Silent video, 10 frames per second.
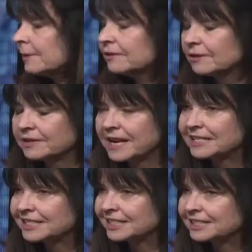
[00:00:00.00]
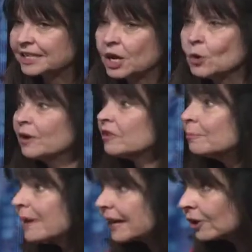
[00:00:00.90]
both locations. We have
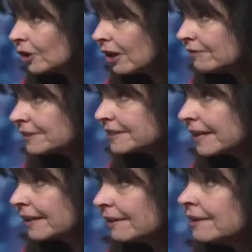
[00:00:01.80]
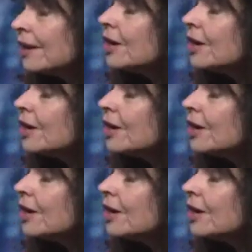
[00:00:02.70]
a medical office there.